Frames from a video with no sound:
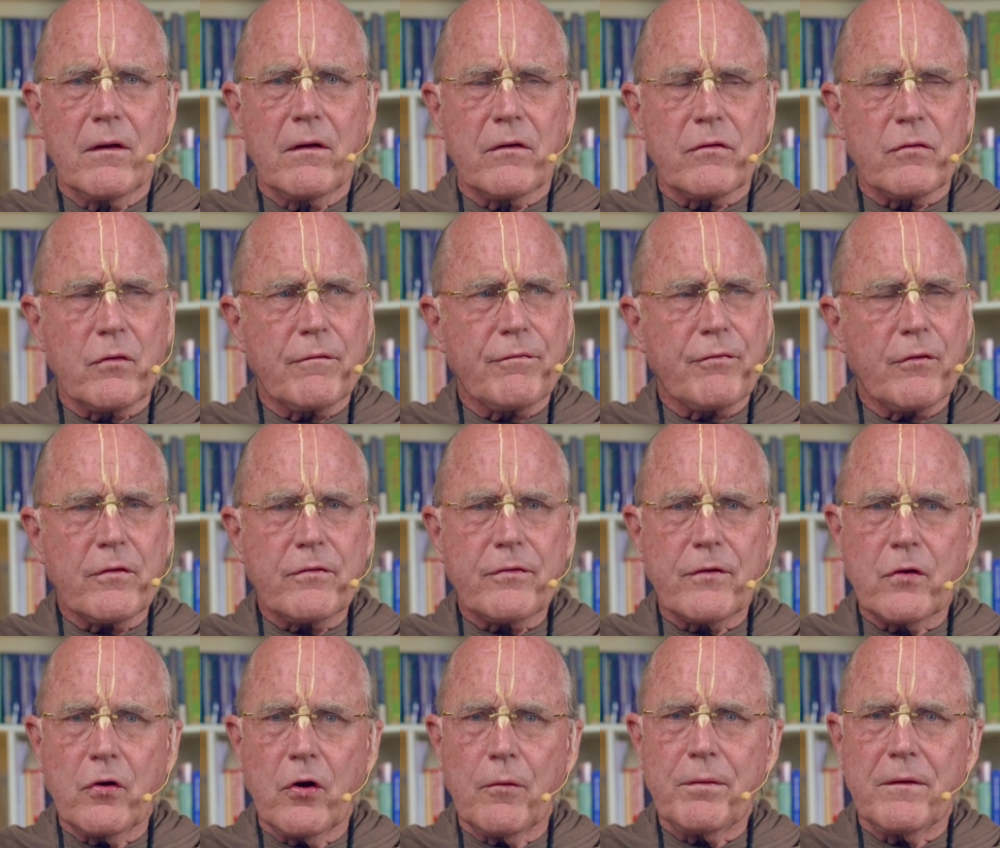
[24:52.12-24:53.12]
So at first
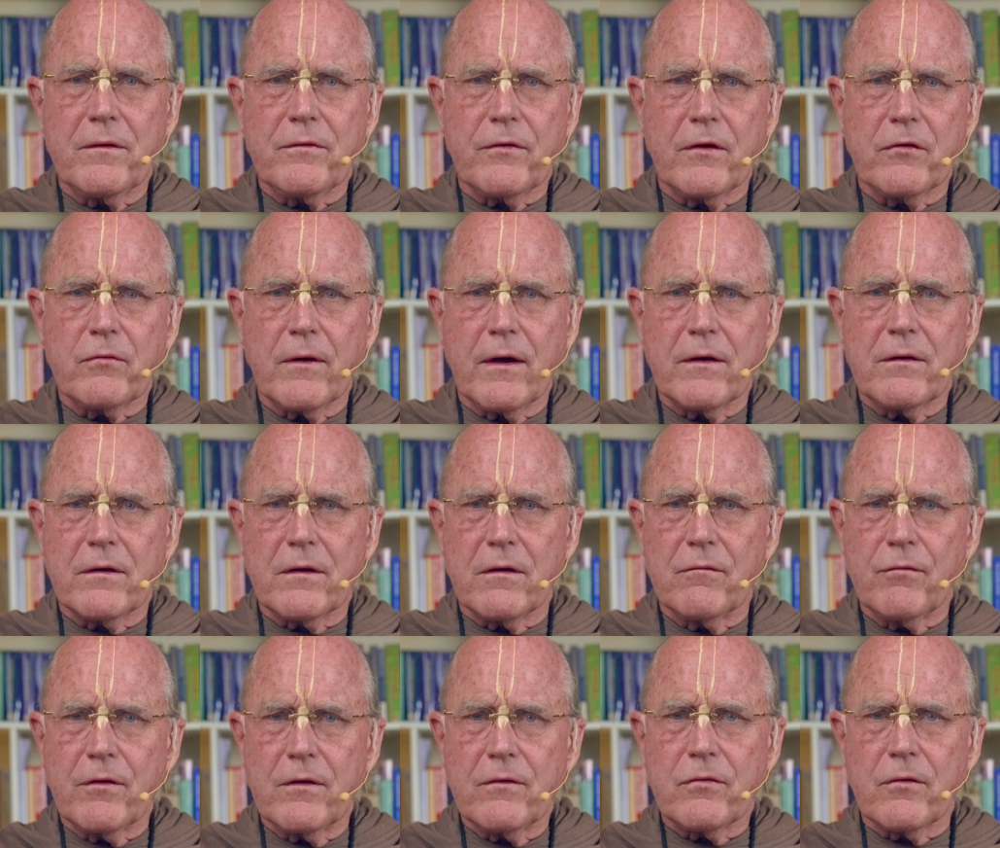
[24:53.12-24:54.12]
the gopis, they tried to
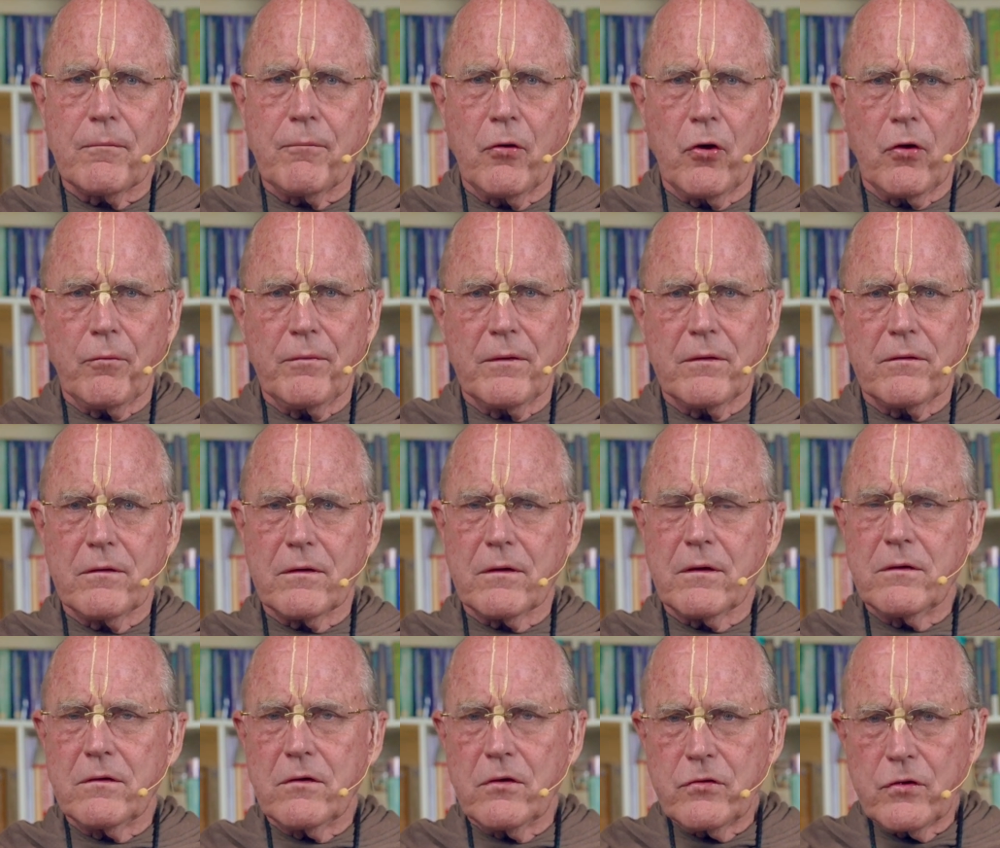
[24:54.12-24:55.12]
convince the boatman to
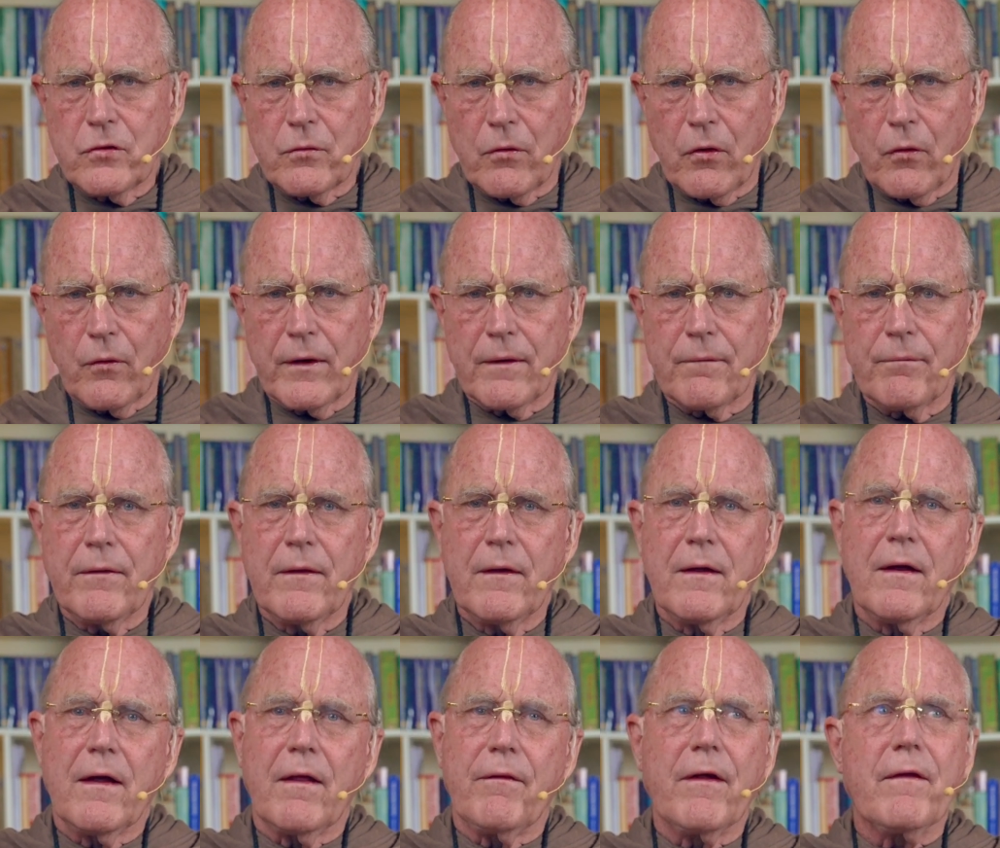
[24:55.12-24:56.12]
continue rowing.
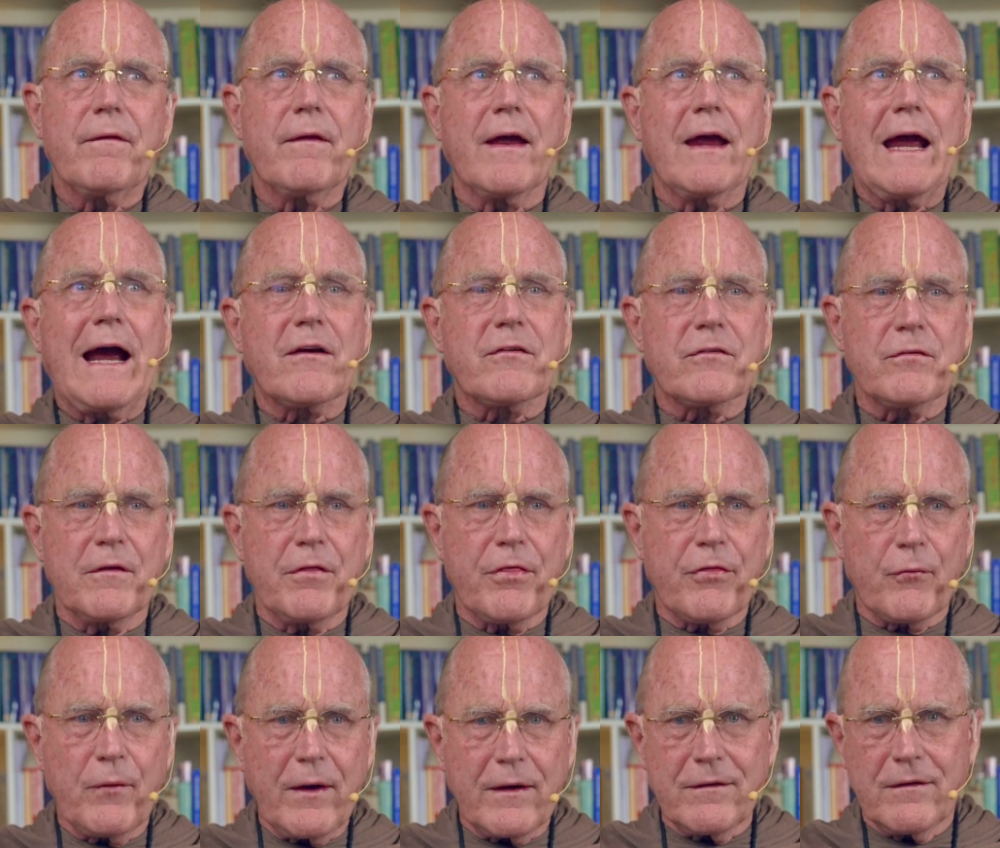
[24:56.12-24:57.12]
Then they actually
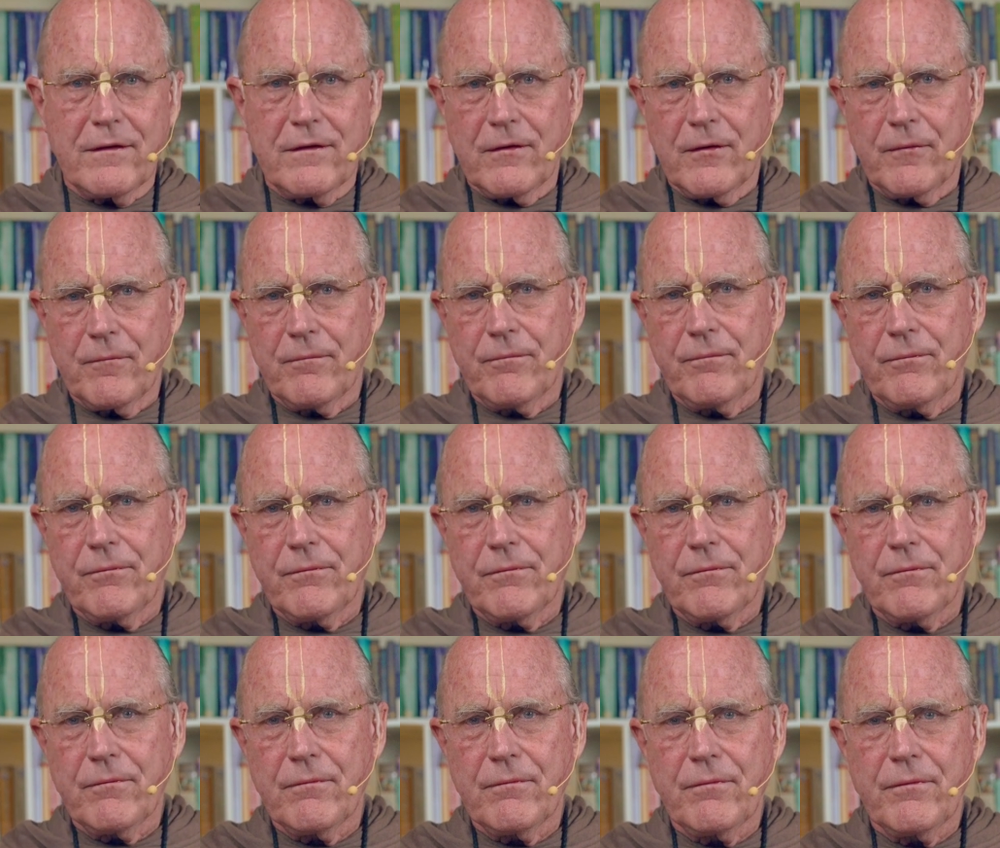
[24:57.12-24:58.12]
threatened him.
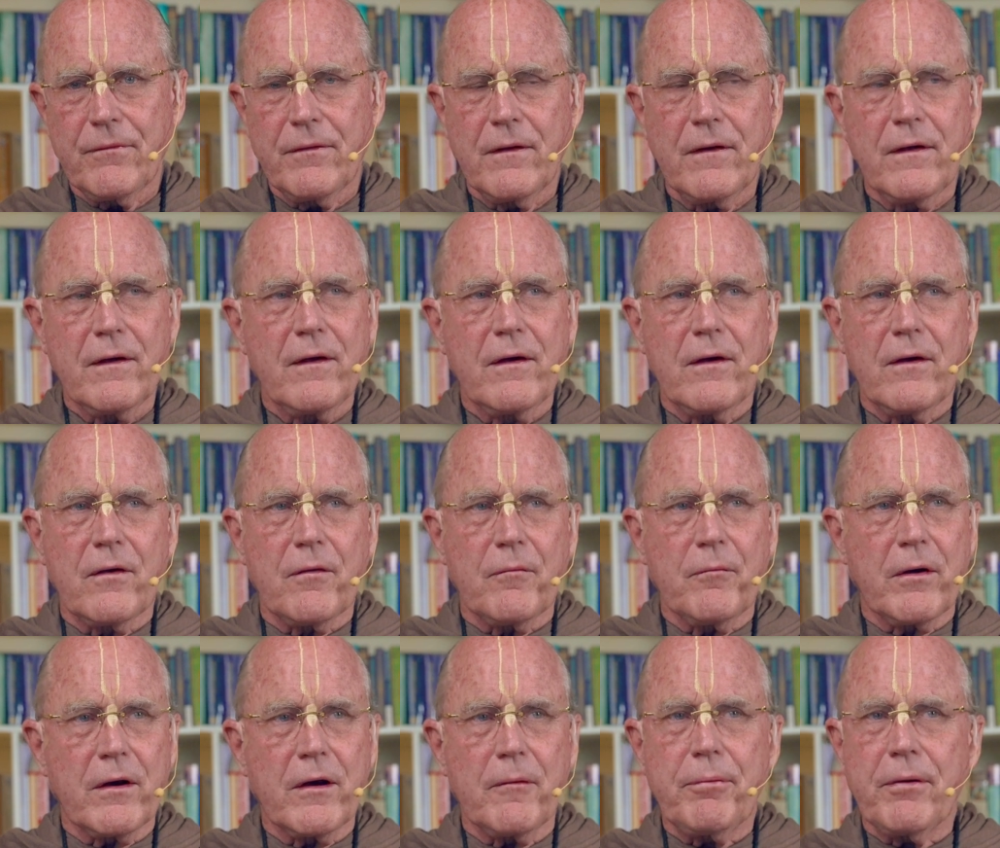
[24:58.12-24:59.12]

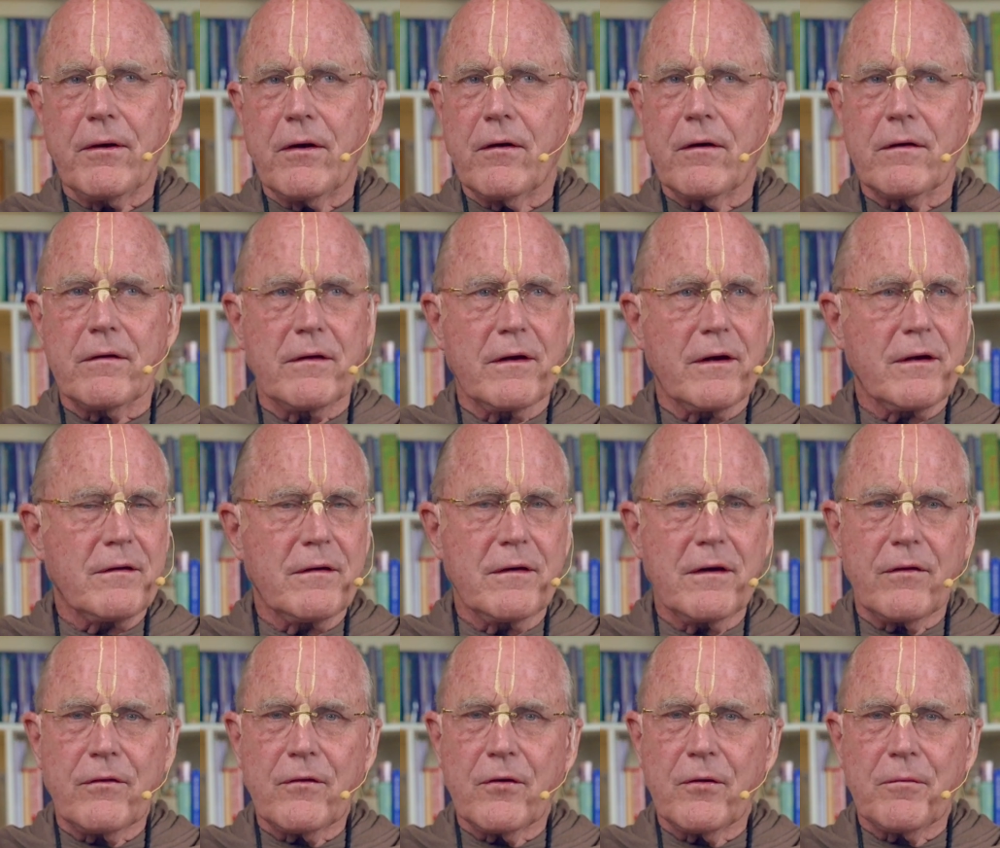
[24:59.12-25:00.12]
But apparently
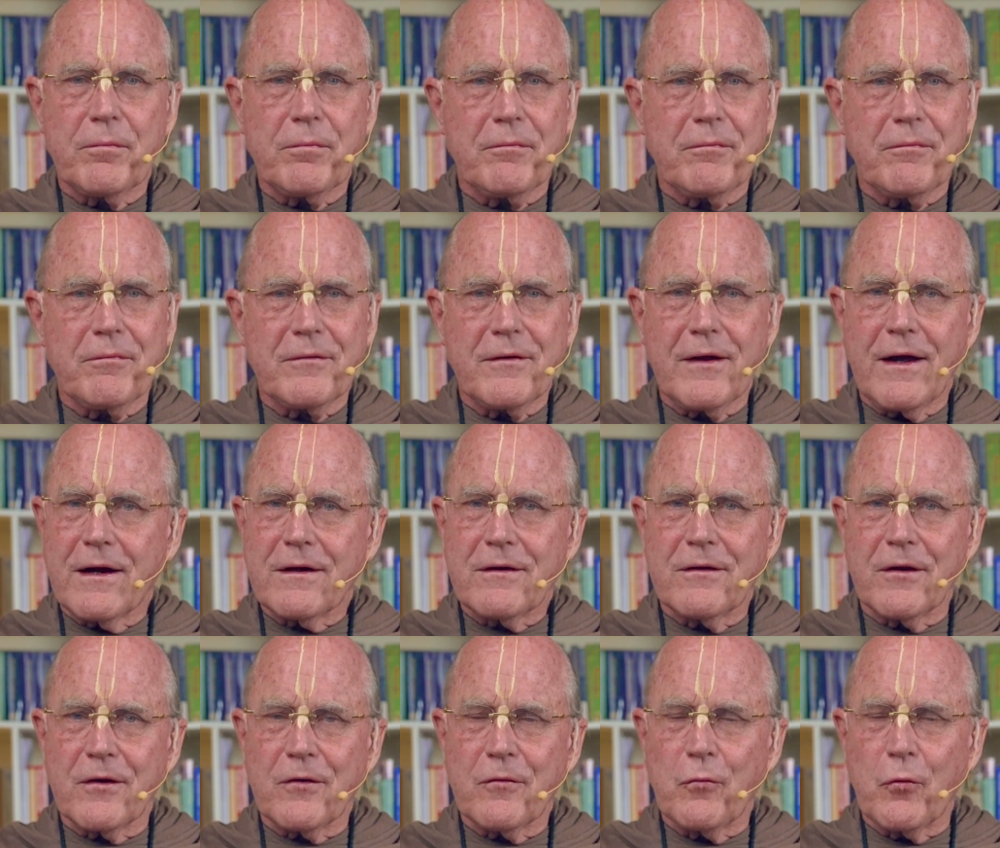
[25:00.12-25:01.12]
neither
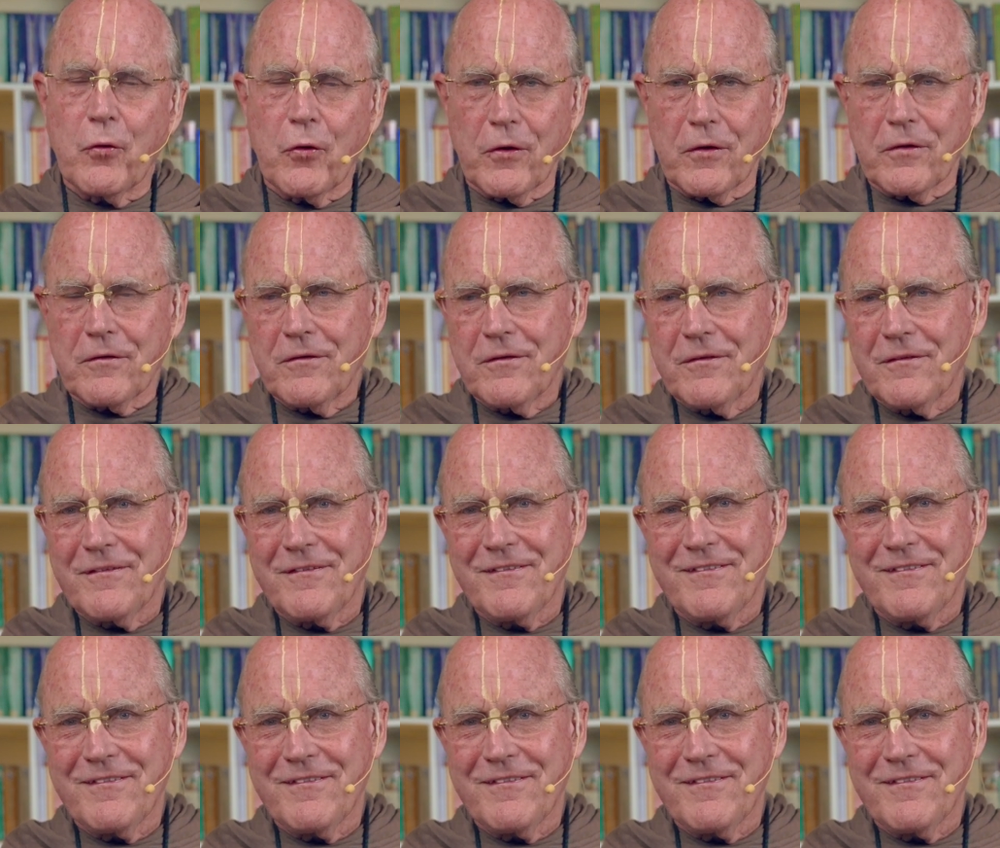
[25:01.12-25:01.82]
tactic worked.